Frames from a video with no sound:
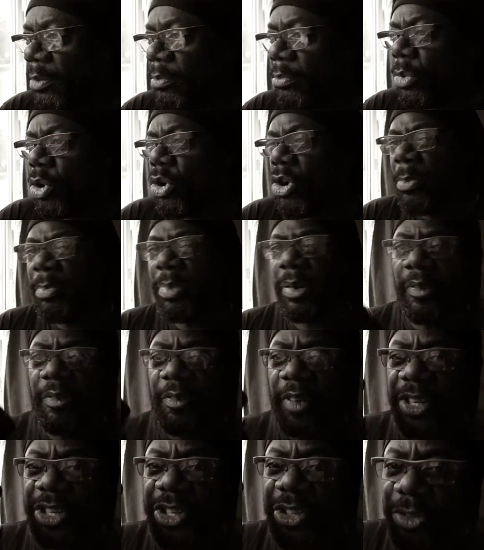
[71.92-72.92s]
more
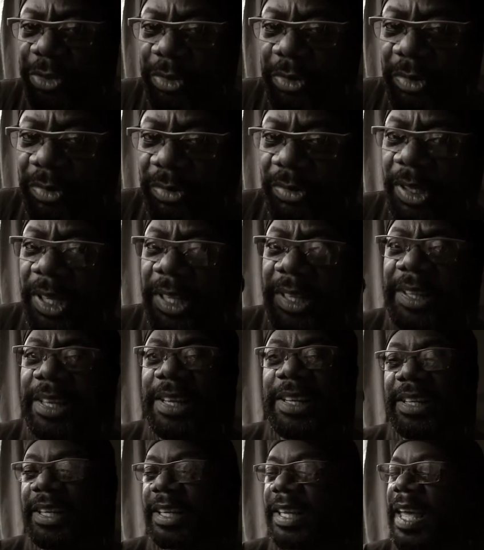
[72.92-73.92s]
professional
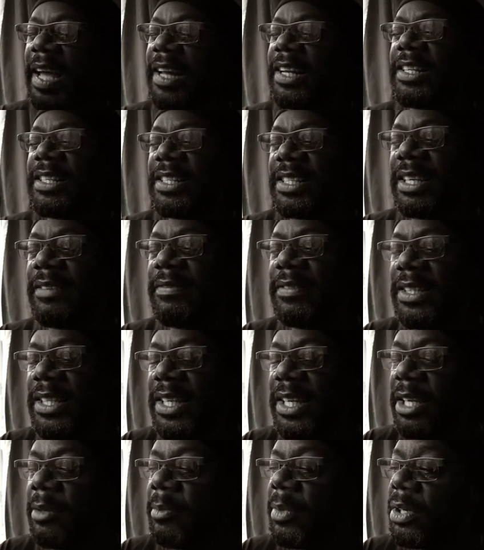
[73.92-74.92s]
than the Canon
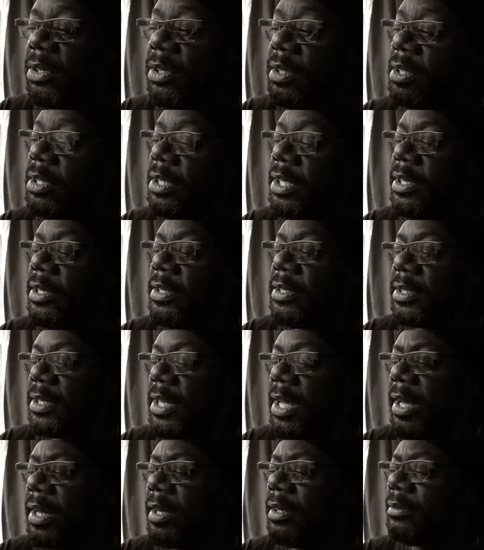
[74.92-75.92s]
7D, because it is
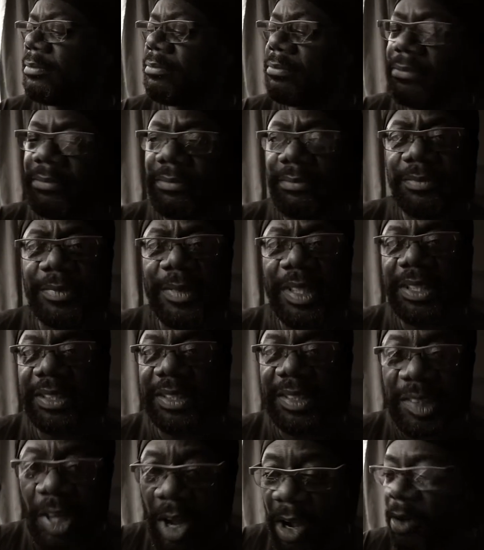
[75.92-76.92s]
like,
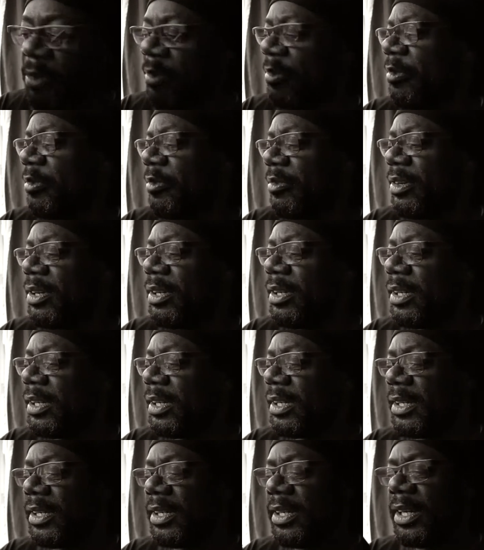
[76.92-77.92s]
it's tough.
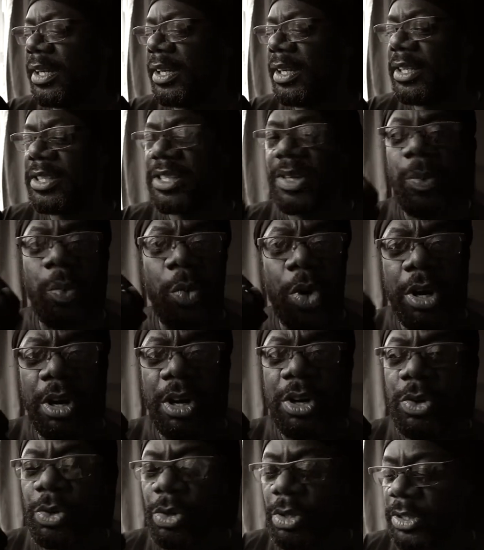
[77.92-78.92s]
It's a
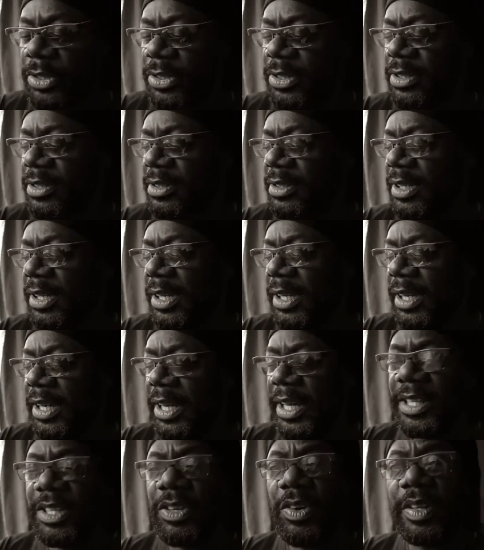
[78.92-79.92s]
workhorse.
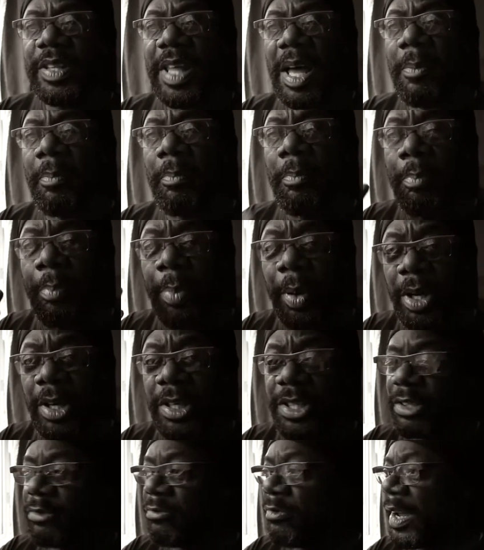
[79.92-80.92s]
It's got that
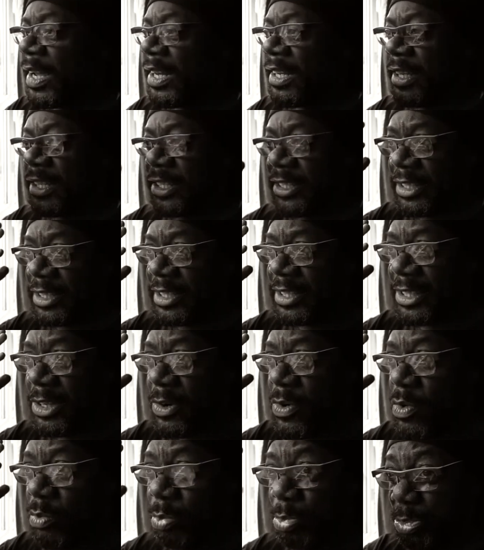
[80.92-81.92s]
burst rate that's just
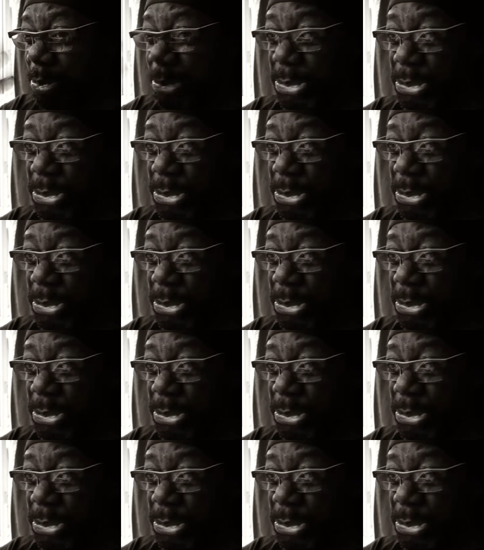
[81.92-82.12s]
so